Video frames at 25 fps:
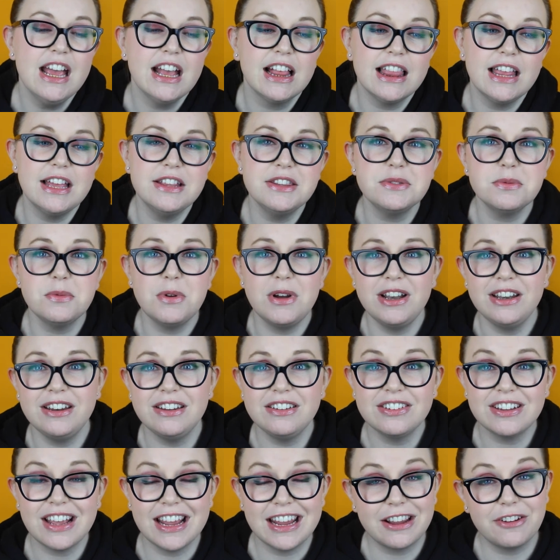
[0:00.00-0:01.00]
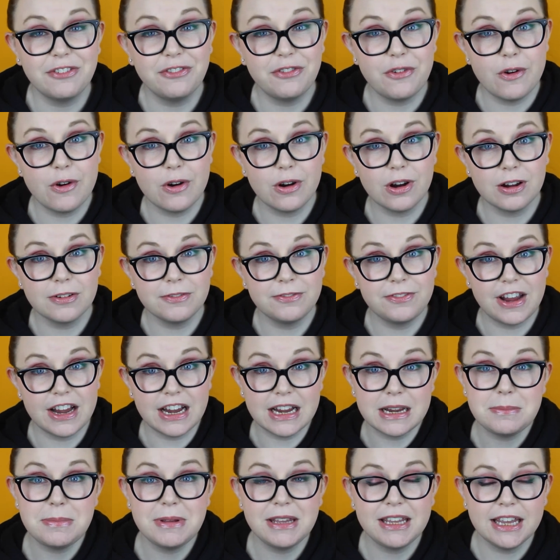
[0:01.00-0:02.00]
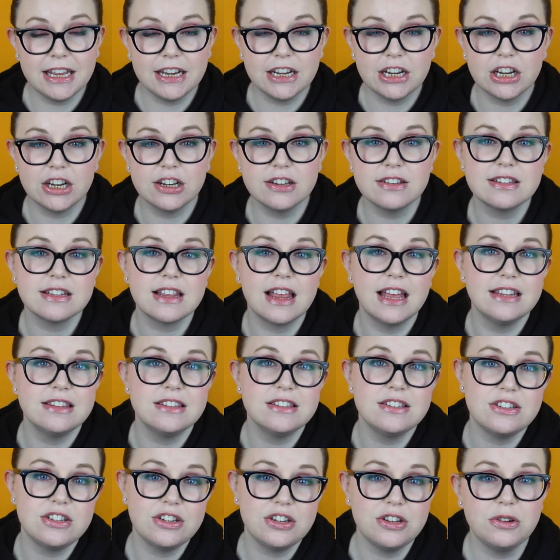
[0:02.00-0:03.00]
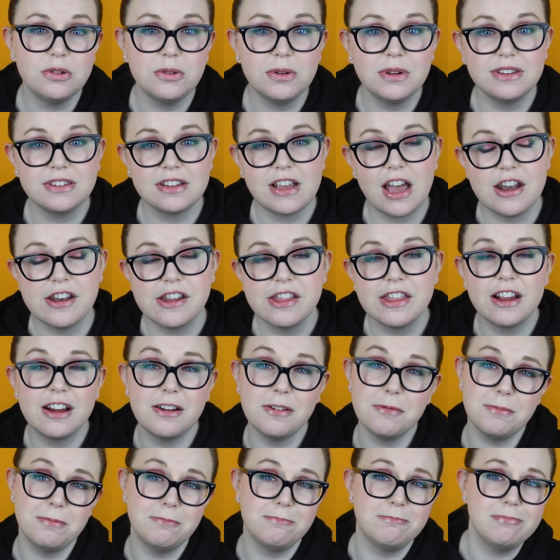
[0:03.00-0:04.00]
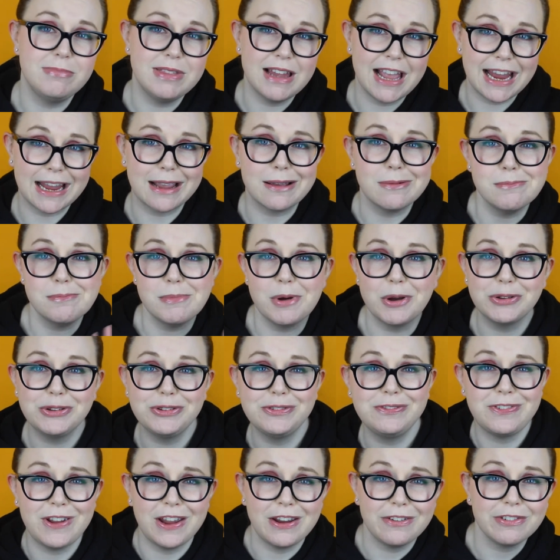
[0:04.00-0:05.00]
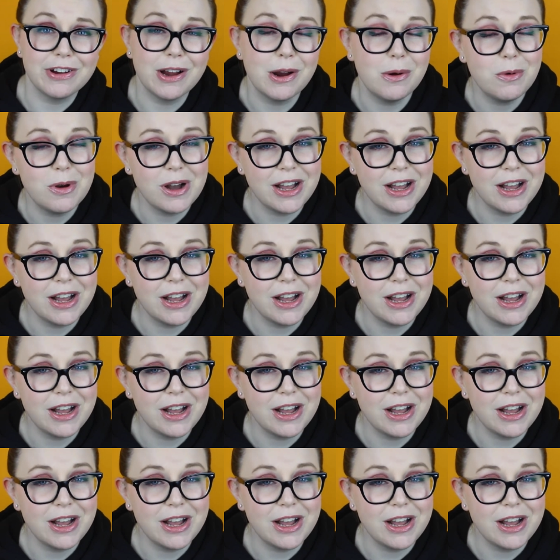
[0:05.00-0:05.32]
Cleanse 1 is like for very beginners. Cleanse 2 is kind of their like most favorite